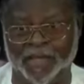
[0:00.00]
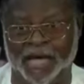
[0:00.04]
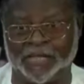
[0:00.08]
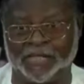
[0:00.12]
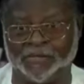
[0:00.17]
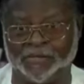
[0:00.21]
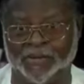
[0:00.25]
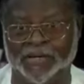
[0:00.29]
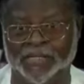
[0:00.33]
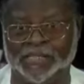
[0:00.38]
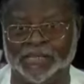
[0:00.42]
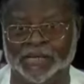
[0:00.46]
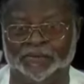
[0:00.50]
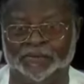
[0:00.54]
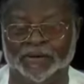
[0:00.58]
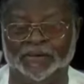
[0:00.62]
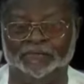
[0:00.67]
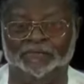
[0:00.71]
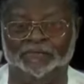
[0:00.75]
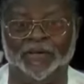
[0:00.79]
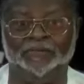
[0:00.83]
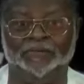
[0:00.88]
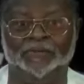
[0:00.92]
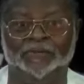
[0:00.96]
Attorney General
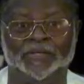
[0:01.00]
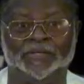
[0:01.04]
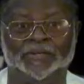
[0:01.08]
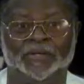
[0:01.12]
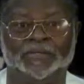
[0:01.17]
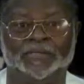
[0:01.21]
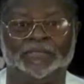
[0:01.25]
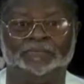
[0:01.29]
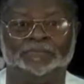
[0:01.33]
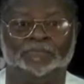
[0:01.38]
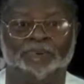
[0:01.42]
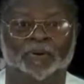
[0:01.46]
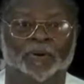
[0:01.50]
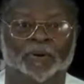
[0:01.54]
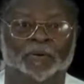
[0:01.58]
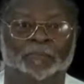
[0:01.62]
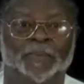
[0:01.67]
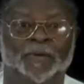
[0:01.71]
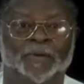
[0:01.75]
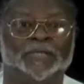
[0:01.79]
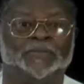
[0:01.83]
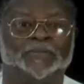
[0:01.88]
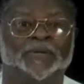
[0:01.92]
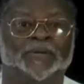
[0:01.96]
of the Federation
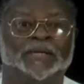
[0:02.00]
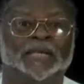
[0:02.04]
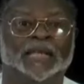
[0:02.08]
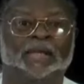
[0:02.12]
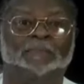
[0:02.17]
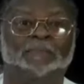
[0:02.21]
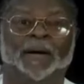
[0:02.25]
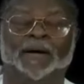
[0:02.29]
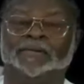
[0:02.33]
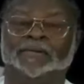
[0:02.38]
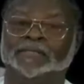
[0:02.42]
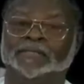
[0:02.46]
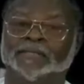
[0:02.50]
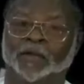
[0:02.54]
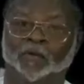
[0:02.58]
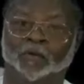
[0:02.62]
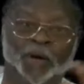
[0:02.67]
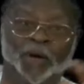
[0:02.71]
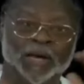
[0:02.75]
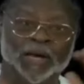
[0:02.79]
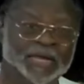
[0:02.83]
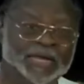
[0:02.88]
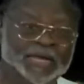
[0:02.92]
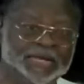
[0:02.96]
spoke passionately about the
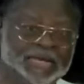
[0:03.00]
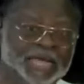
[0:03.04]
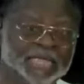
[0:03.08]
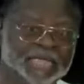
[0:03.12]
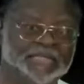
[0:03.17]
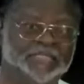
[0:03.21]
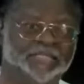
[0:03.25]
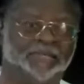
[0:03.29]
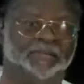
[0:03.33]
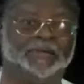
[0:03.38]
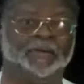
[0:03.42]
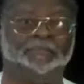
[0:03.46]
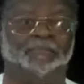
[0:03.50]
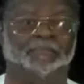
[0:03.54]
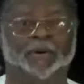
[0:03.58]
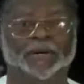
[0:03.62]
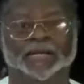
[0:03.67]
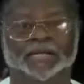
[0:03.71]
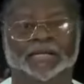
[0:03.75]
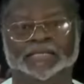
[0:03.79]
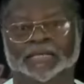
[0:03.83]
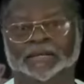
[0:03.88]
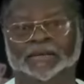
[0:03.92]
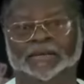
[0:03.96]
willingness of the
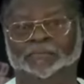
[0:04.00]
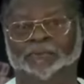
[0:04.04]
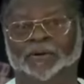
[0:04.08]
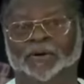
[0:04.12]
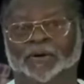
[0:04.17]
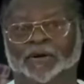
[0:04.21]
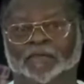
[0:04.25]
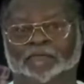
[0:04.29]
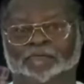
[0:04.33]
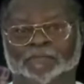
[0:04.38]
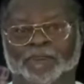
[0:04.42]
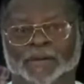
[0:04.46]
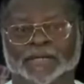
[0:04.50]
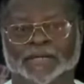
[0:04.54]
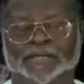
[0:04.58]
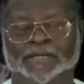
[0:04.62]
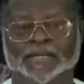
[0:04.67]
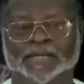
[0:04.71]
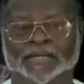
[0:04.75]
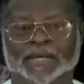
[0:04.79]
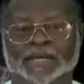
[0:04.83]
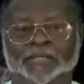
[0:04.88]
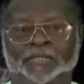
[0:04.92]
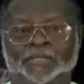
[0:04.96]
Bola Tinubu
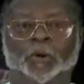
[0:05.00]
government